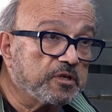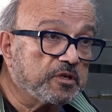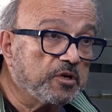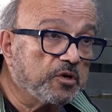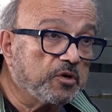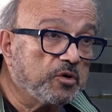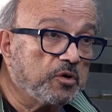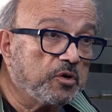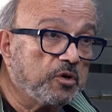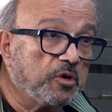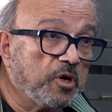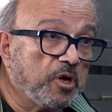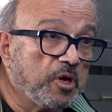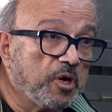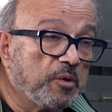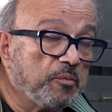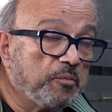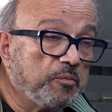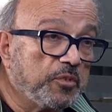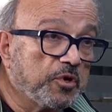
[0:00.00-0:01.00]
you know,
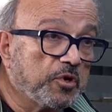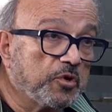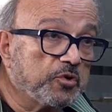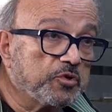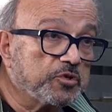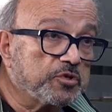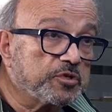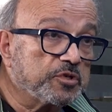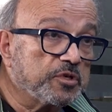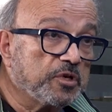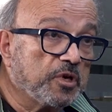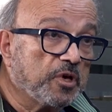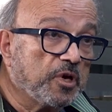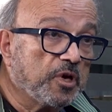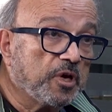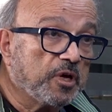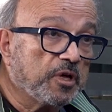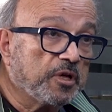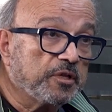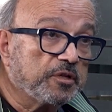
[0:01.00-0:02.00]
because
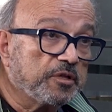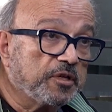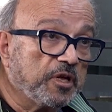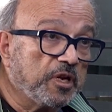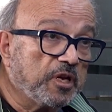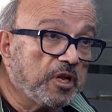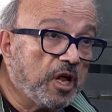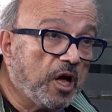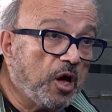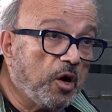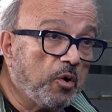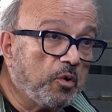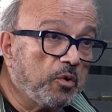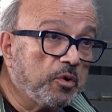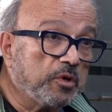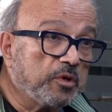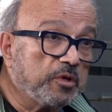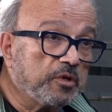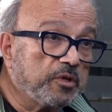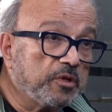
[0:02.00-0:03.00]
till
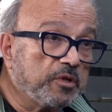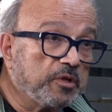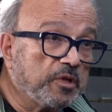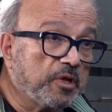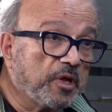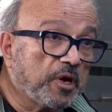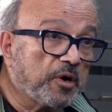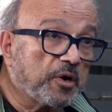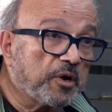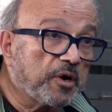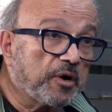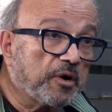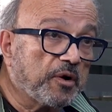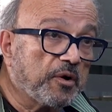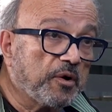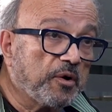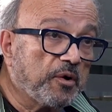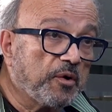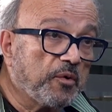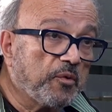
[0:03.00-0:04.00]
now, they
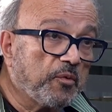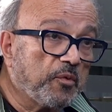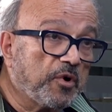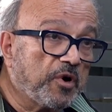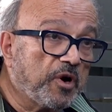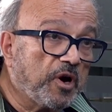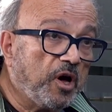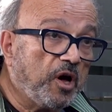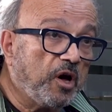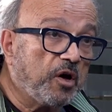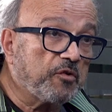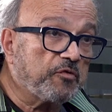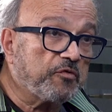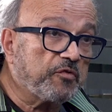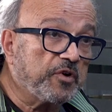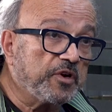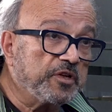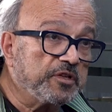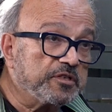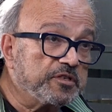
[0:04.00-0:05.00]
were our
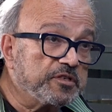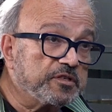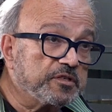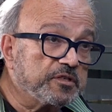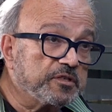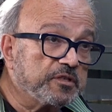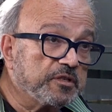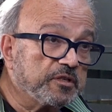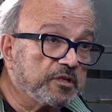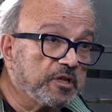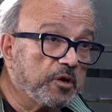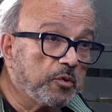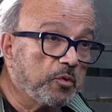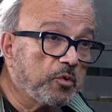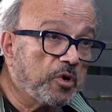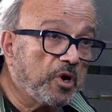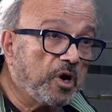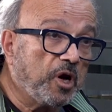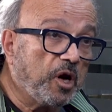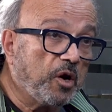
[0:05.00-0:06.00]
friends, they
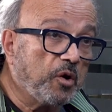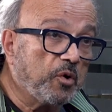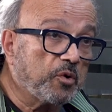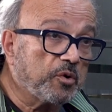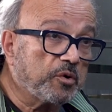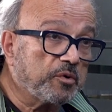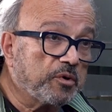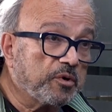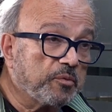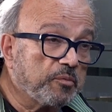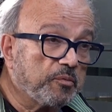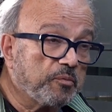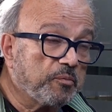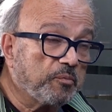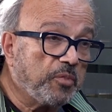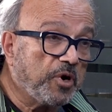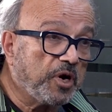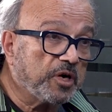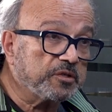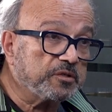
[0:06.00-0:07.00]
were our
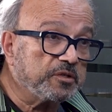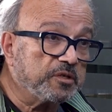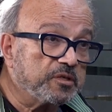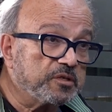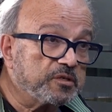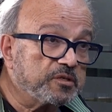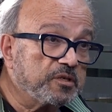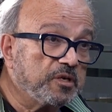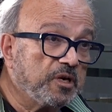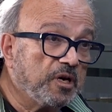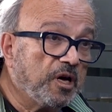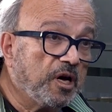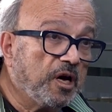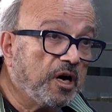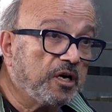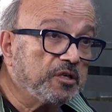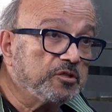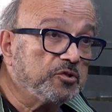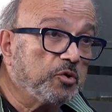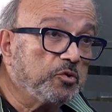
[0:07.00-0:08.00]
partners.
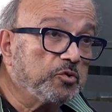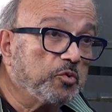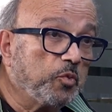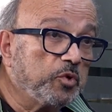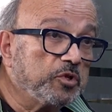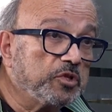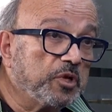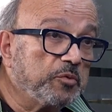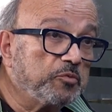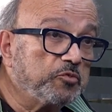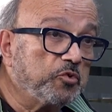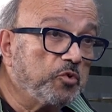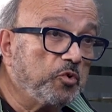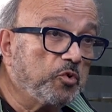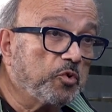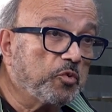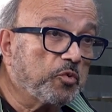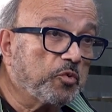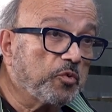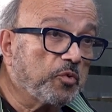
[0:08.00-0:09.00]
I don't want them to
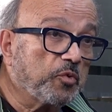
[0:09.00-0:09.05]
look